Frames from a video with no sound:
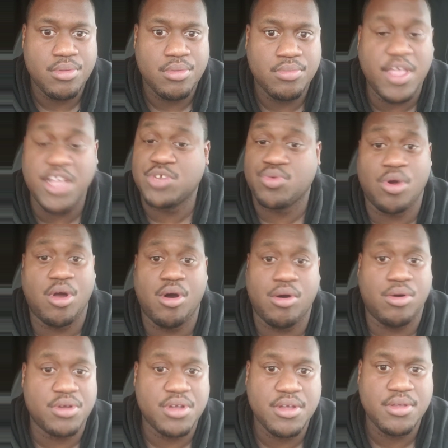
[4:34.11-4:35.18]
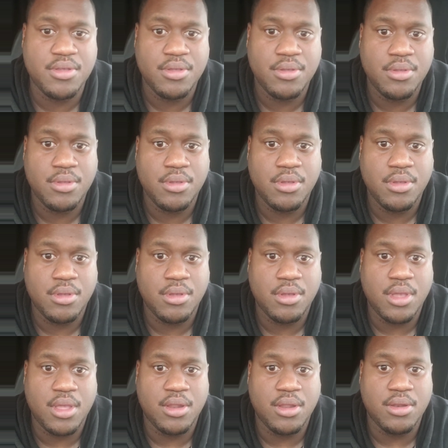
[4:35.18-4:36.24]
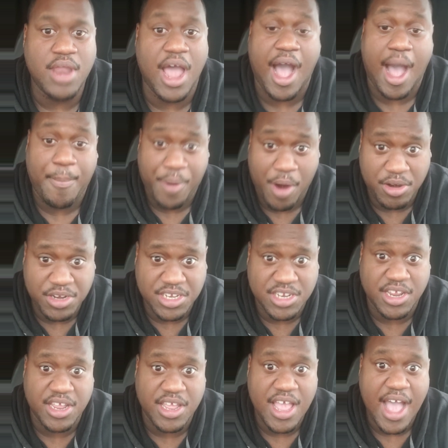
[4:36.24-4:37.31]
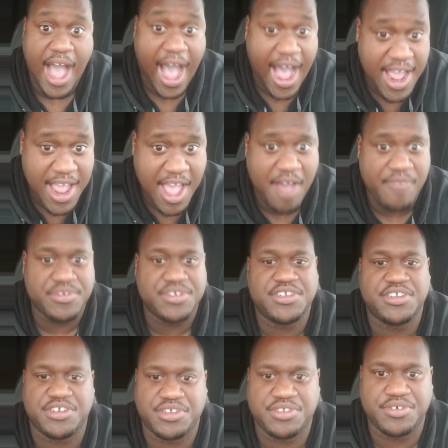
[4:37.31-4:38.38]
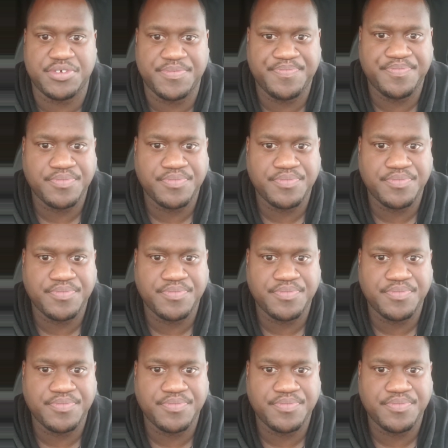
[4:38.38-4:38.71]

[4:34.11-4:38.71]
That's wrong. Now, I personally, I have a sister.